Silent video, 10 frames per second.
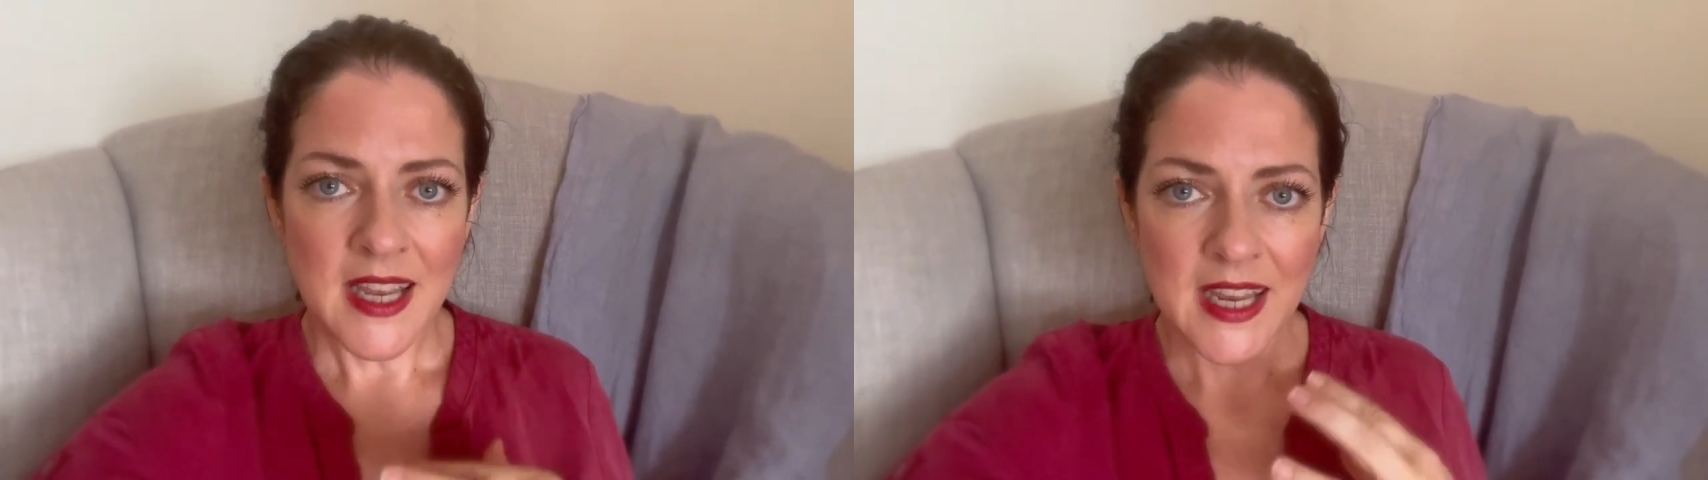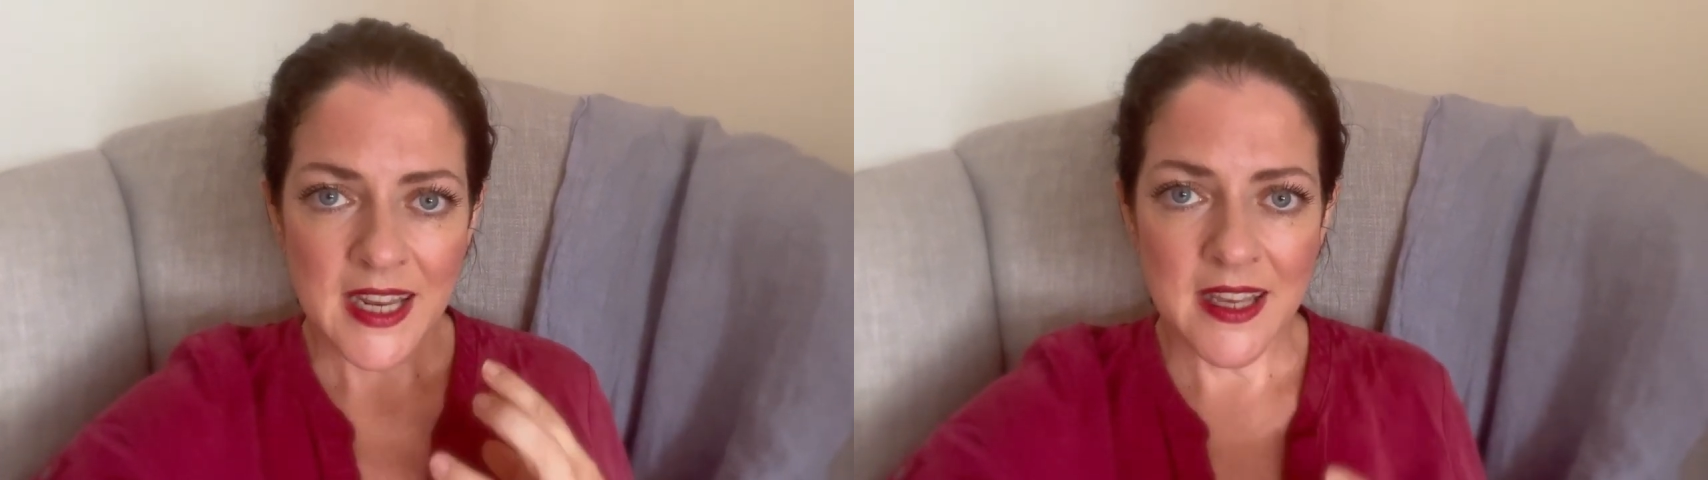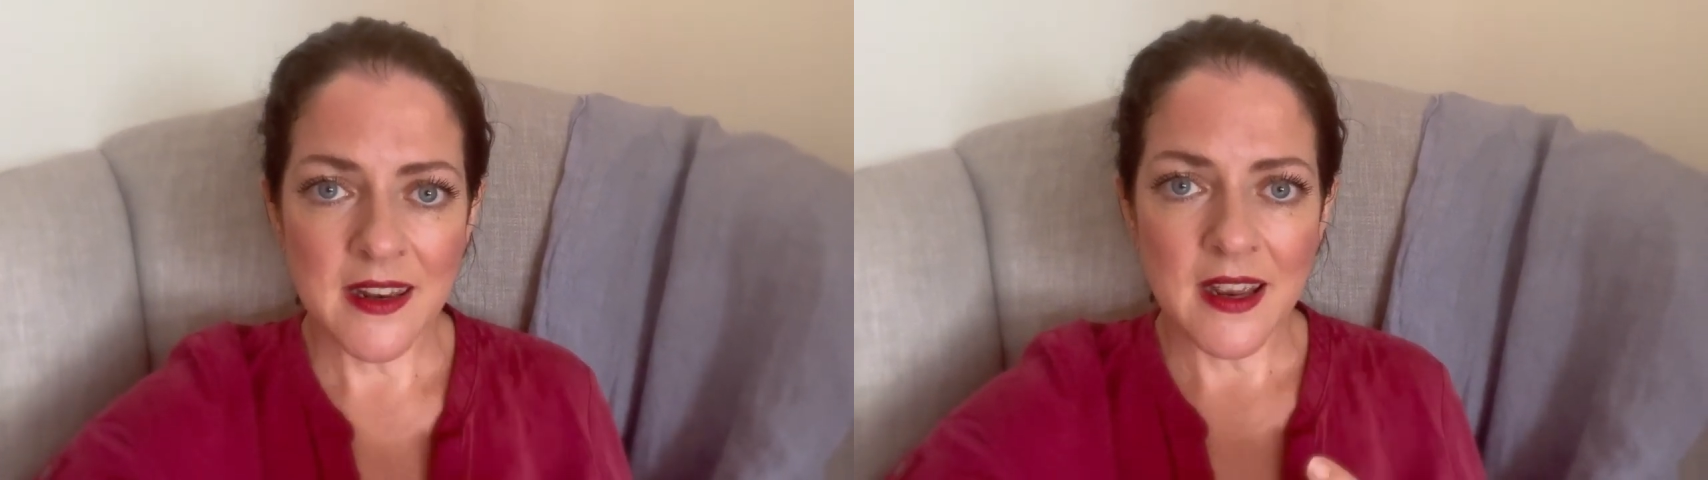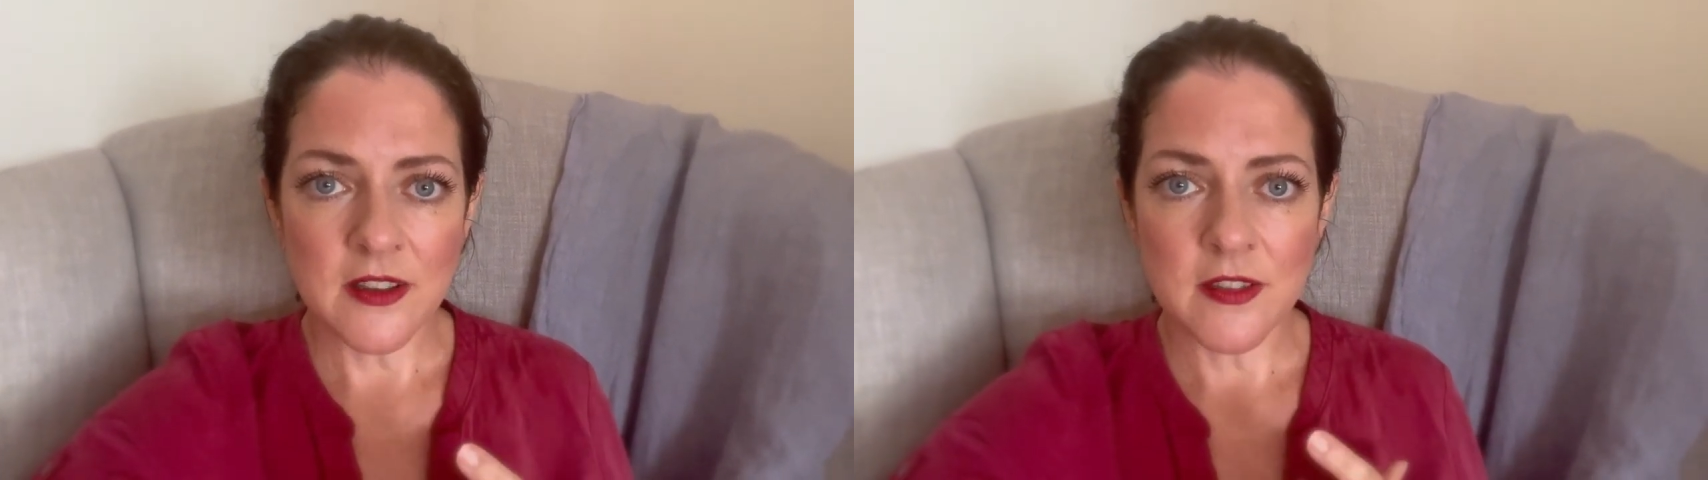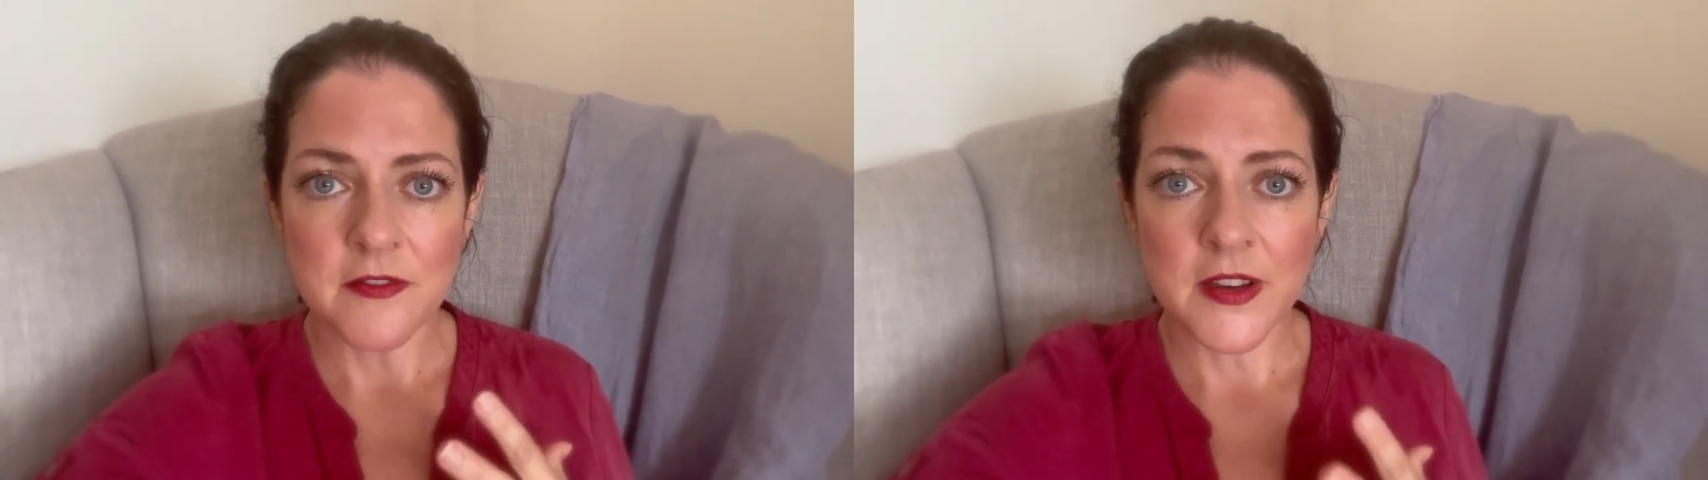in
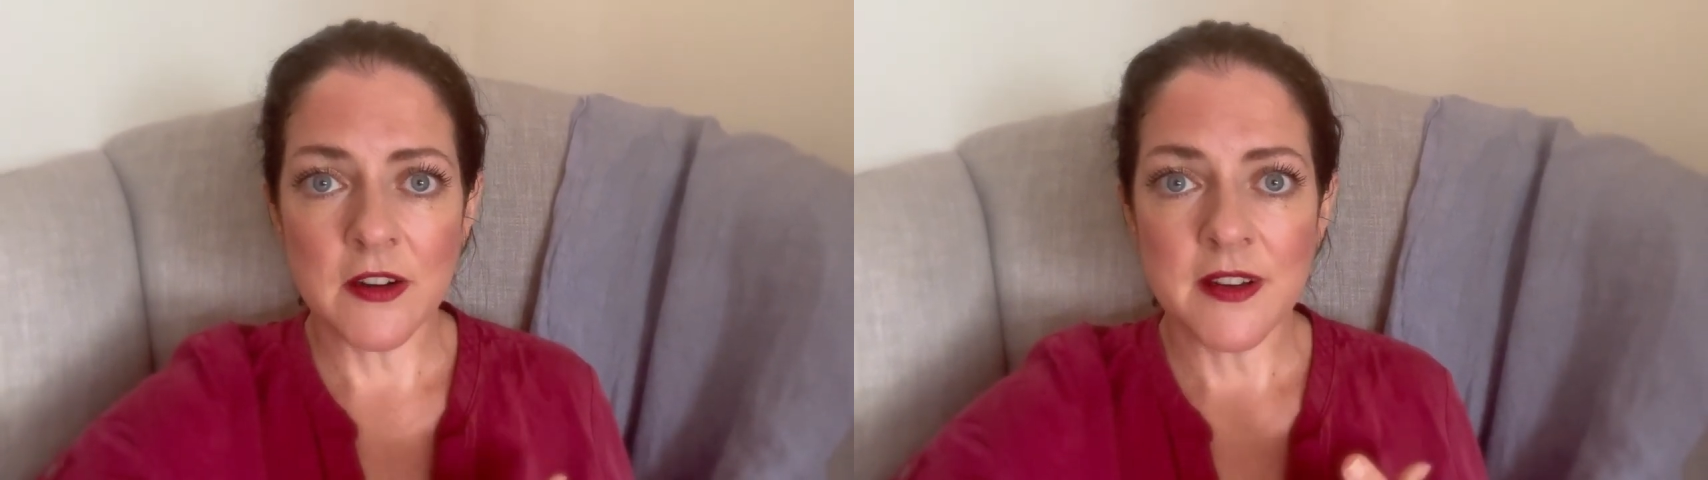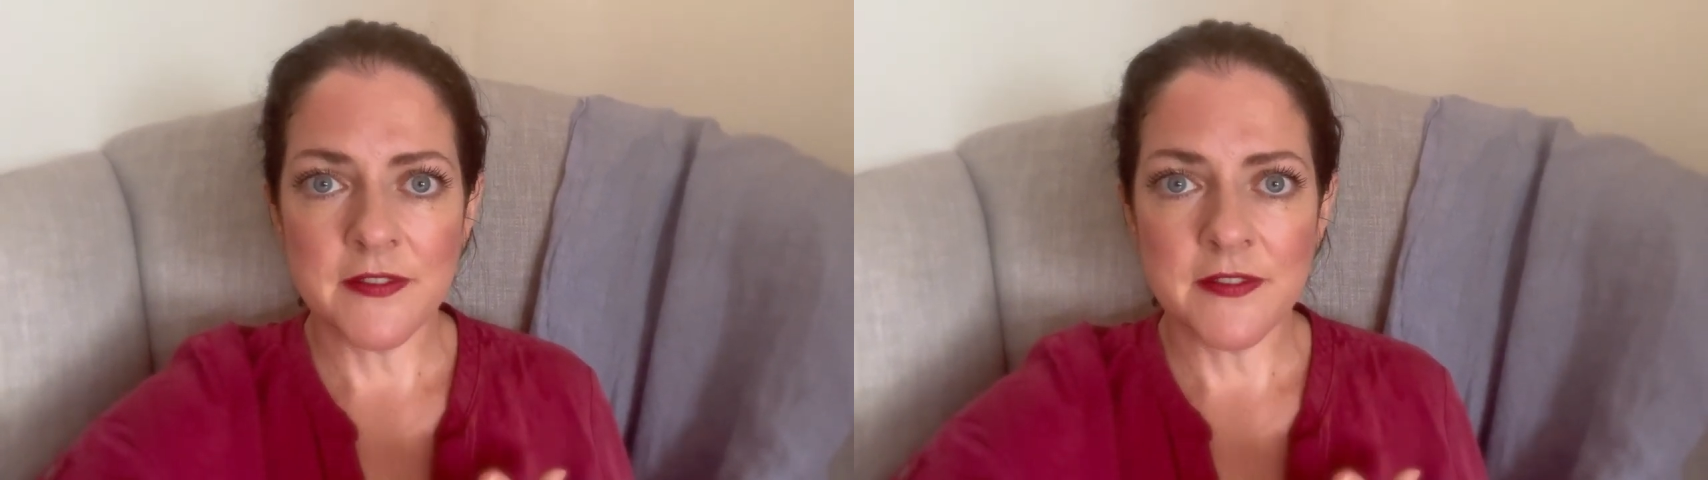the very